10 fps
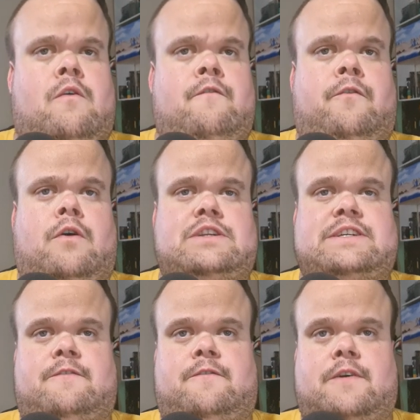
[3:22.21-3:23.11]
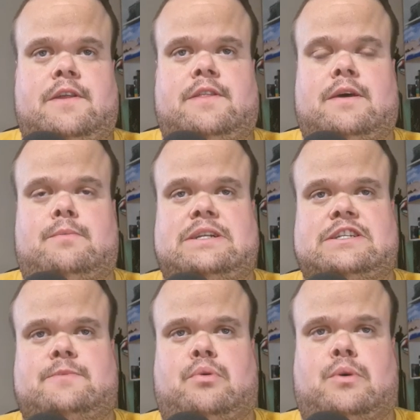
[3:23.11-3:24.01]
France in fifth. They'll be
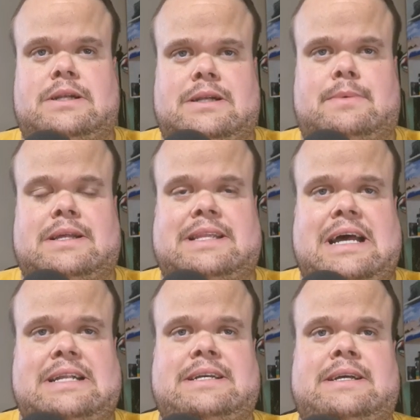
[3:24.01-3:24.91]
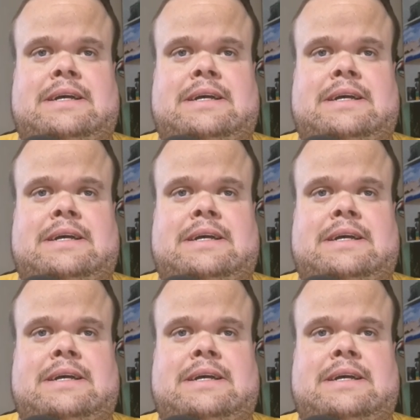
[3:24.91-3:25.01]
disappointed about that.